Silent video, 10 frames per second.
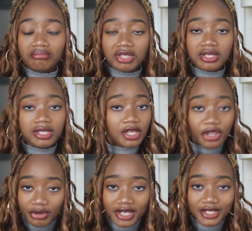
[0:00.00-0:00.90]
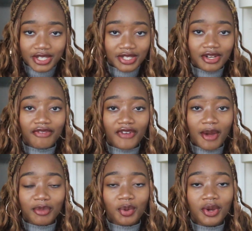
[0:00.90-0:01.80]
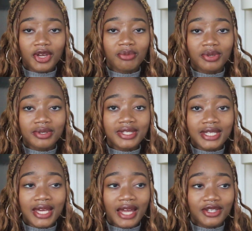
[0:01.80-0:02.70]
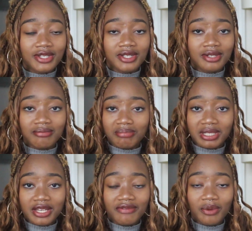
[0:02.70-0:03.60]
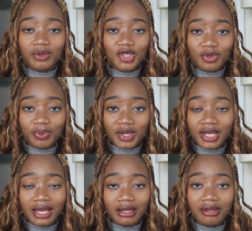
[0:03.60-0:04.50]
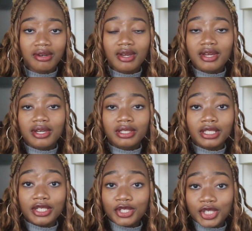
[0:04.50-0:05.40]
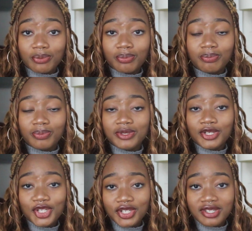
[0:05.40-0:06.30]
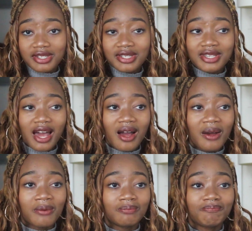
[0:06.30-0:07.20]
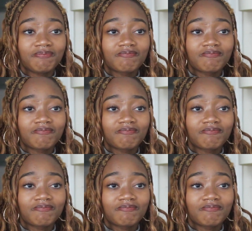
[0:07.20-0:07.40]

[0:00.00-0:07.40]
because C3 doesn't affirm the queer community and doesn't believe that we should be in leadership positions. And